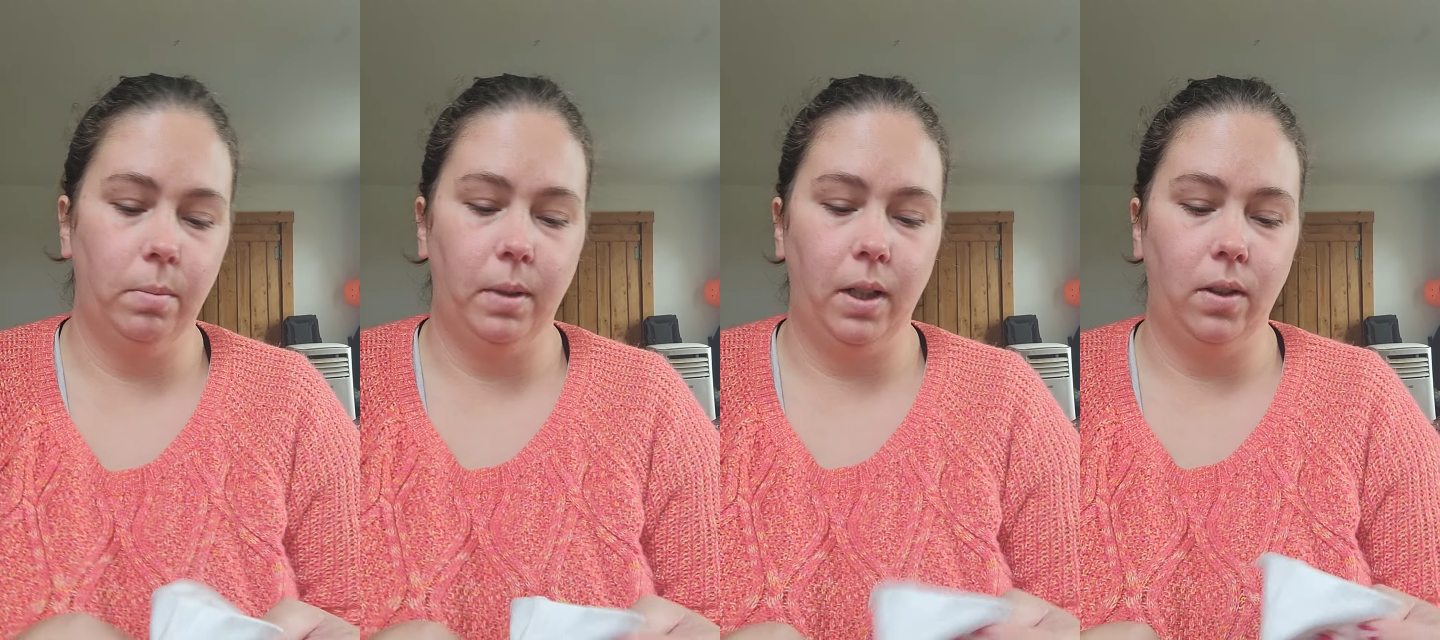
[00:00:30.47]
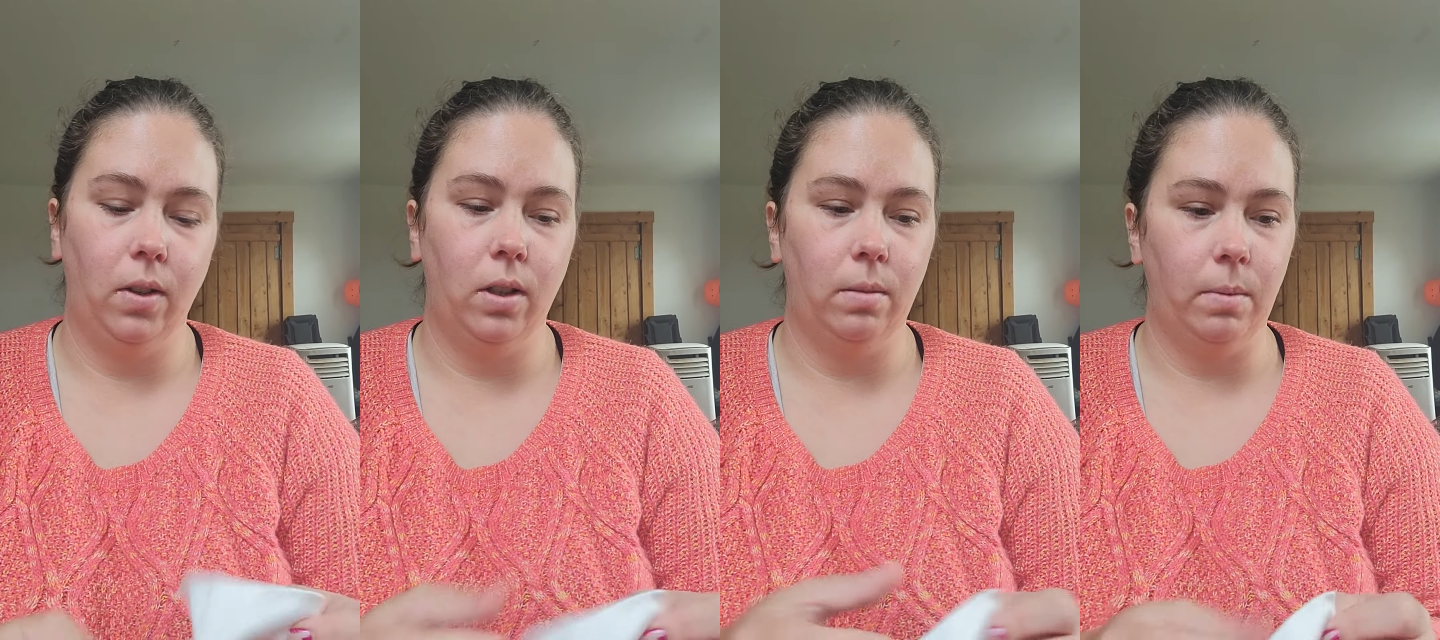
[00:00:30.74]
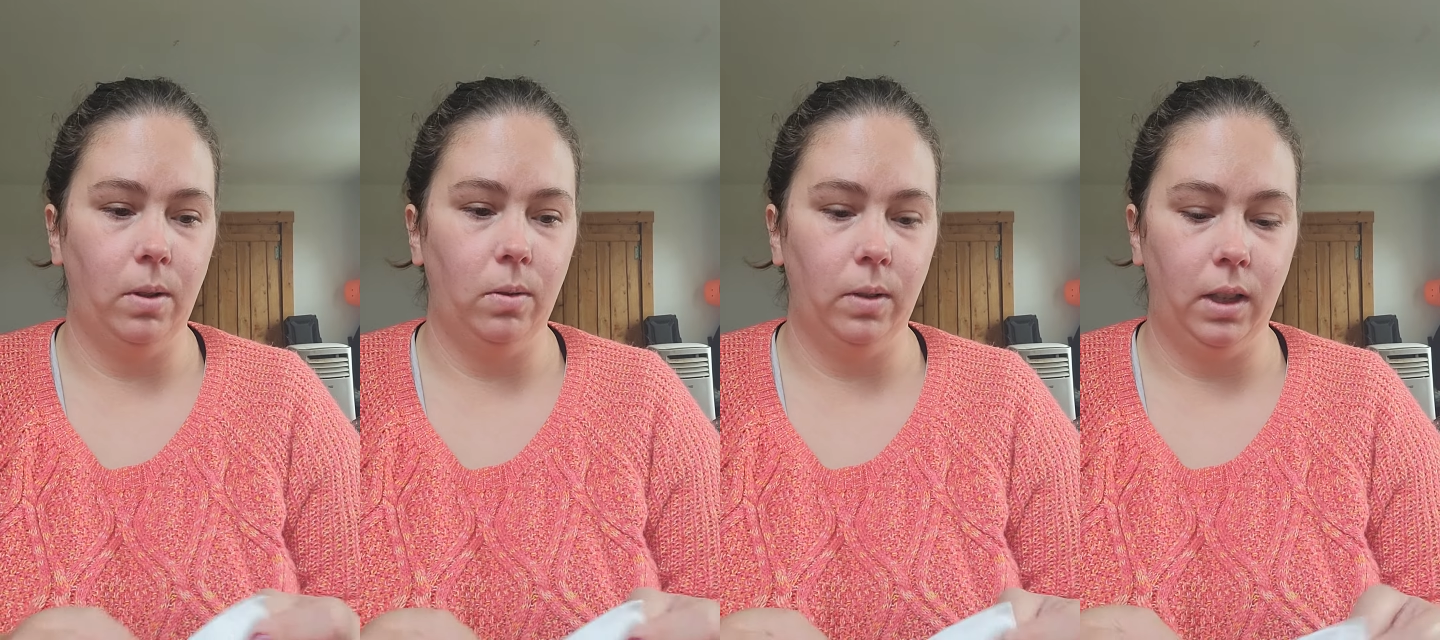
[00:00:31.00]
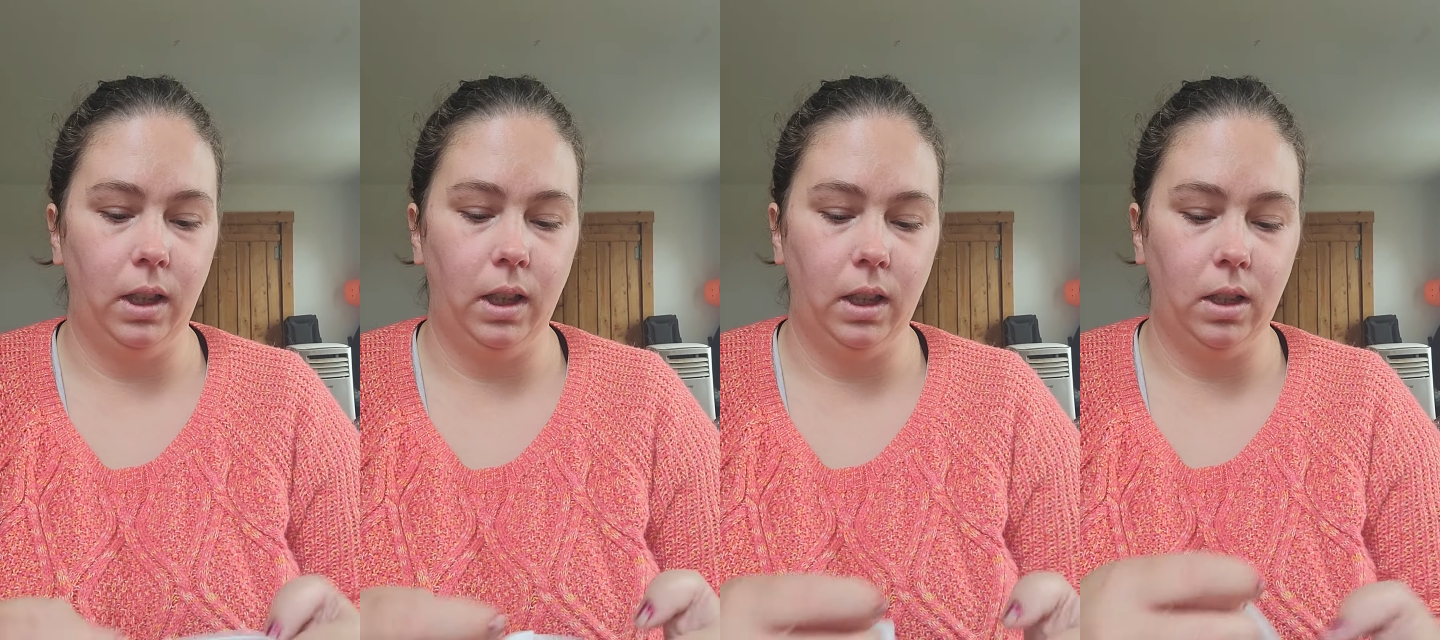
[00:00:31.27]
but I thought about
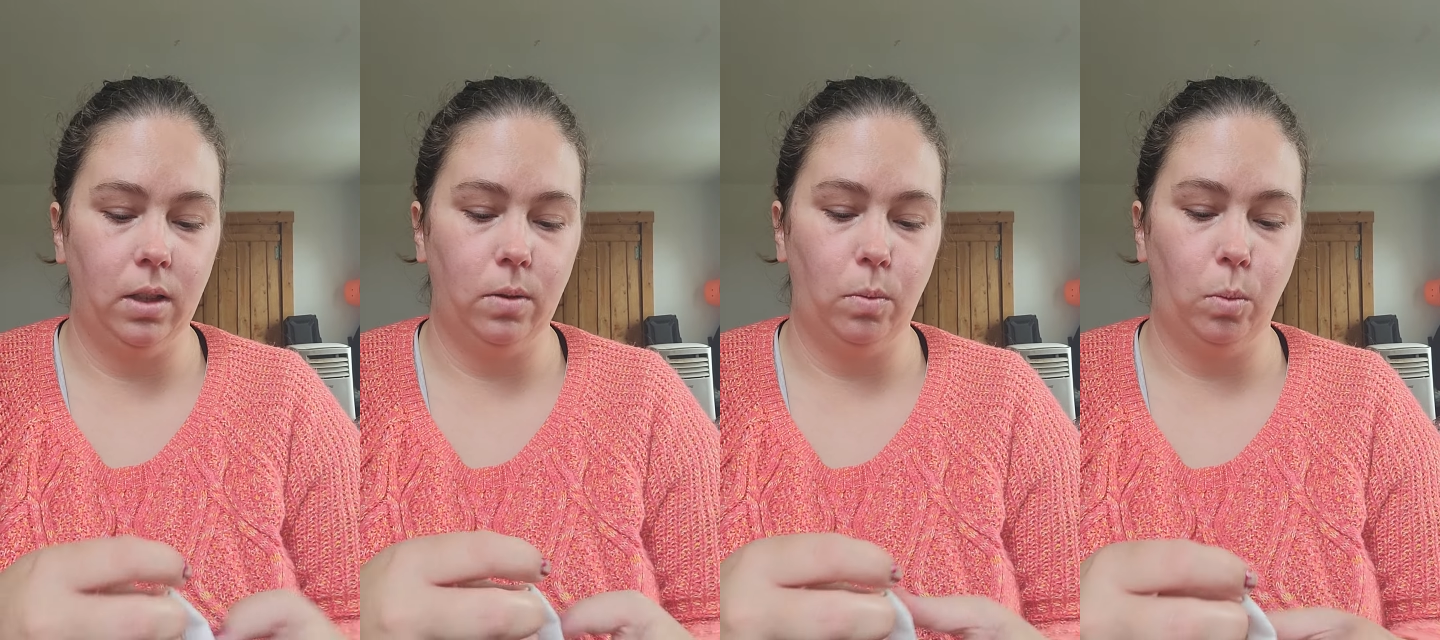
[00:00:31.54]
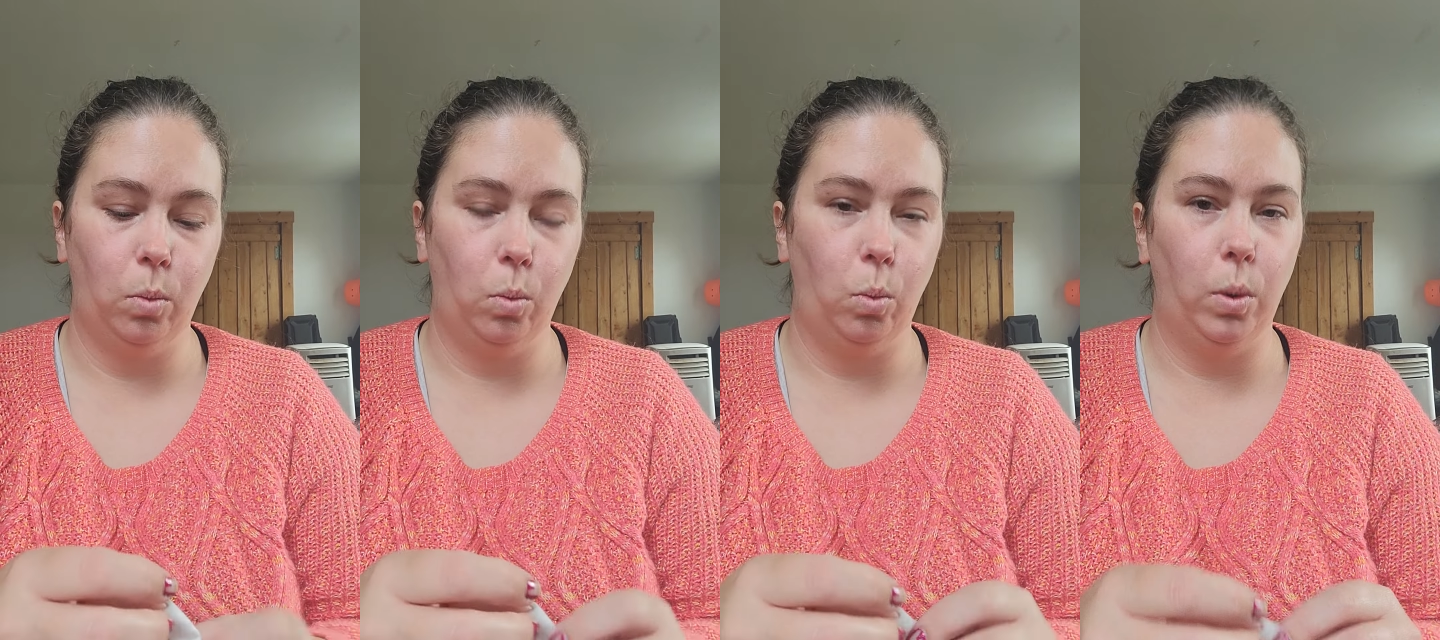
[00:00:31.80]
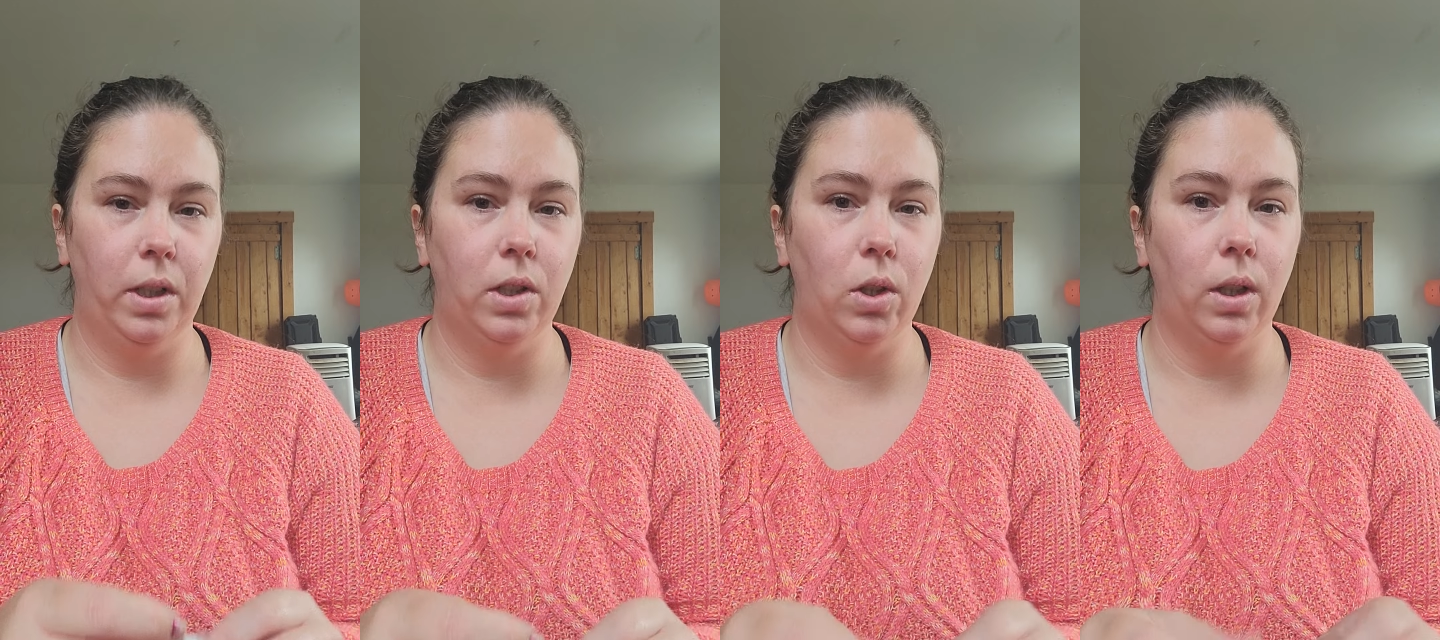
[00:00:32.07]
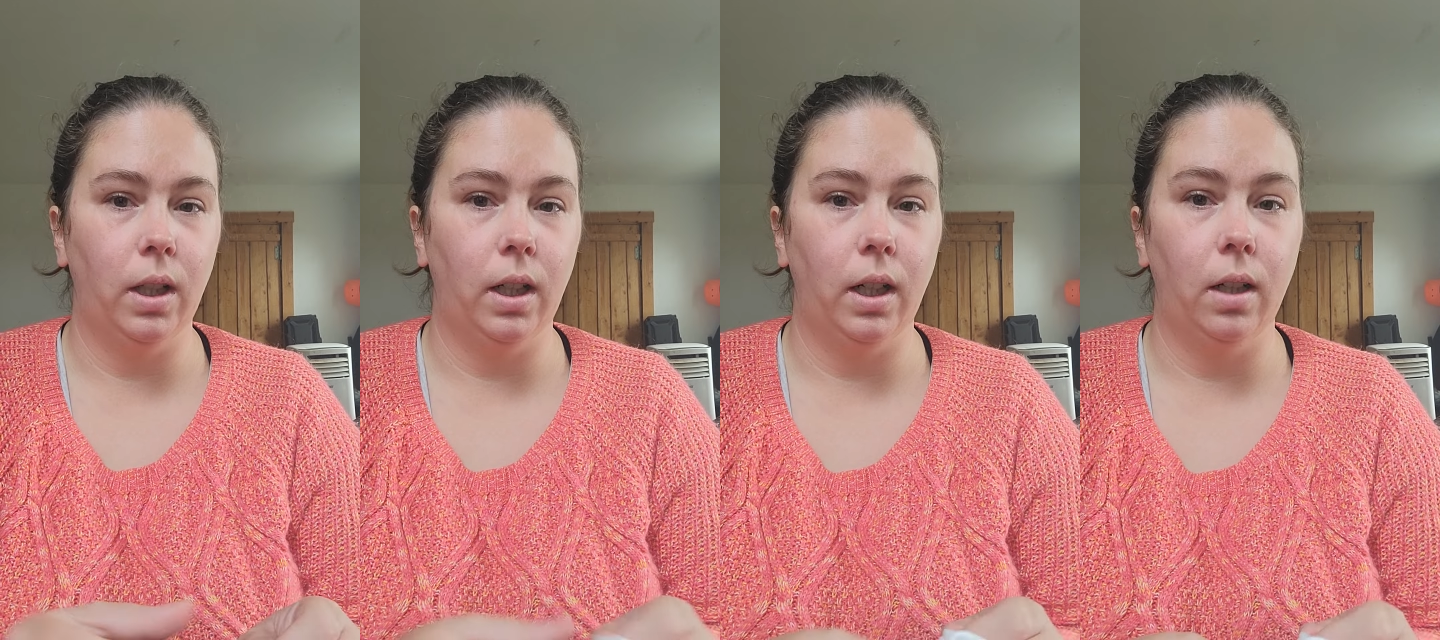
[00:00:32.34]
like
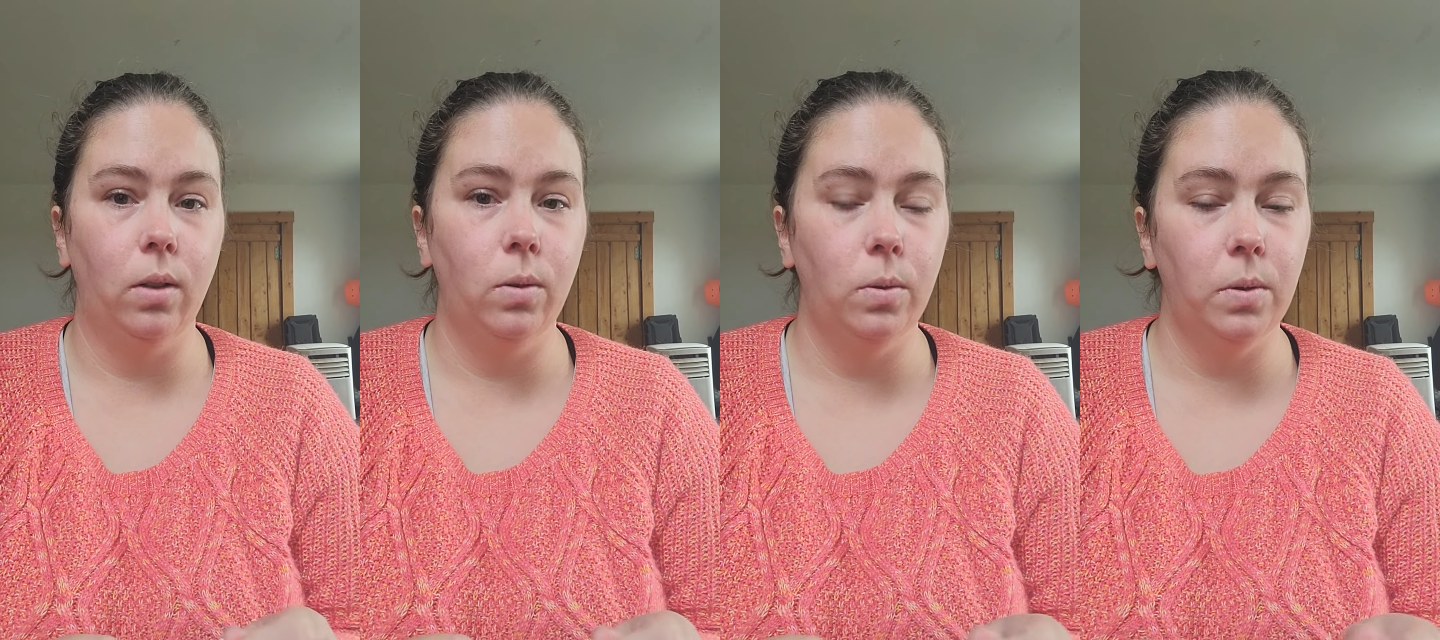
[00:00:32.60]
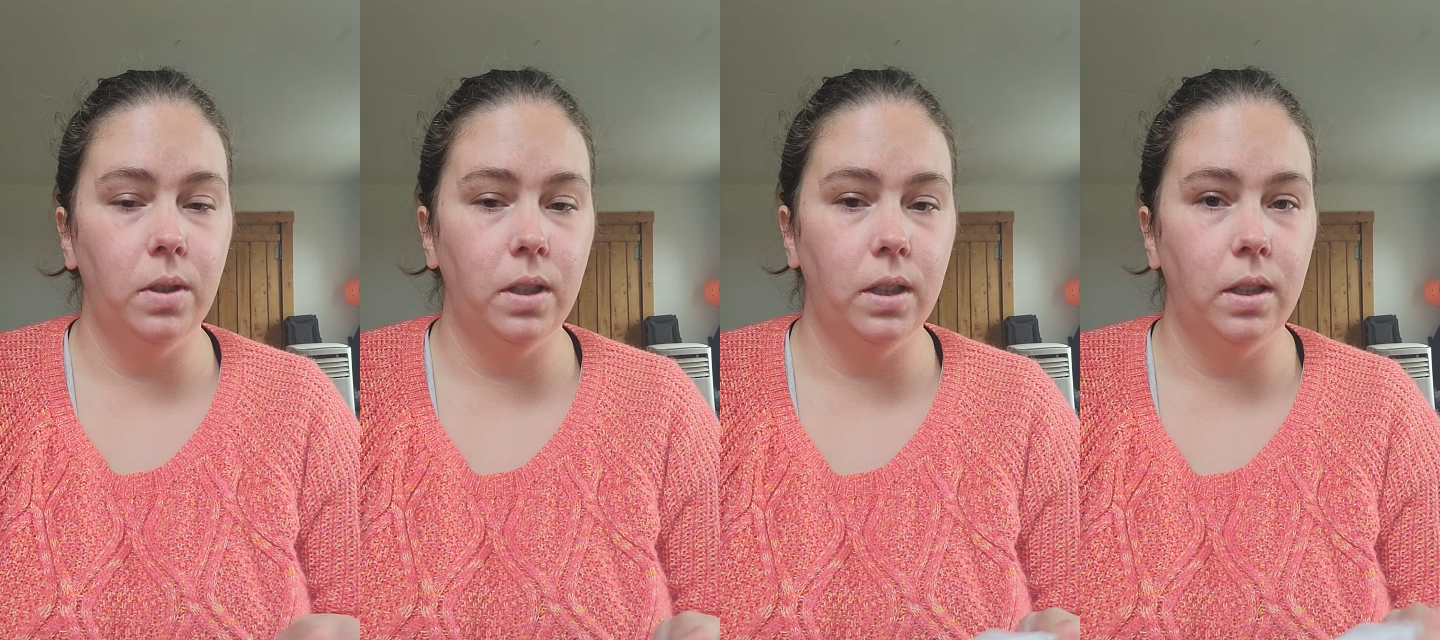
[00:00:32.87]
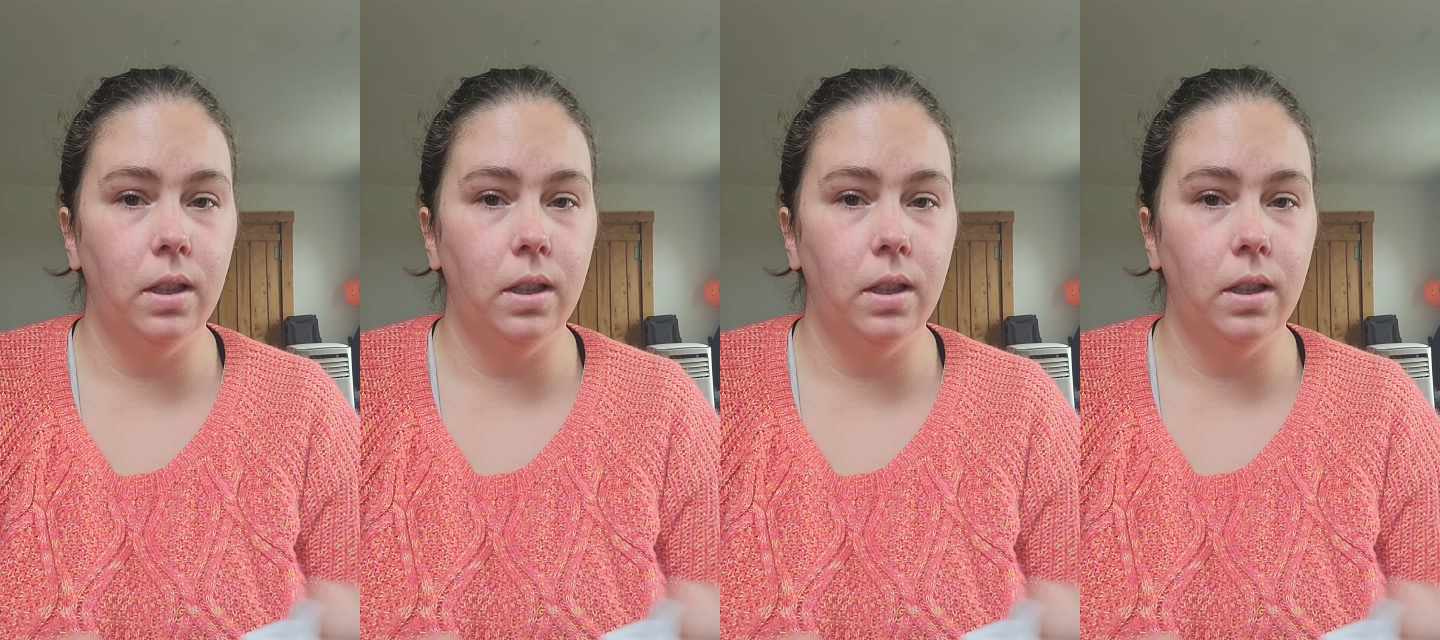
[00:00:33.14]
switching it out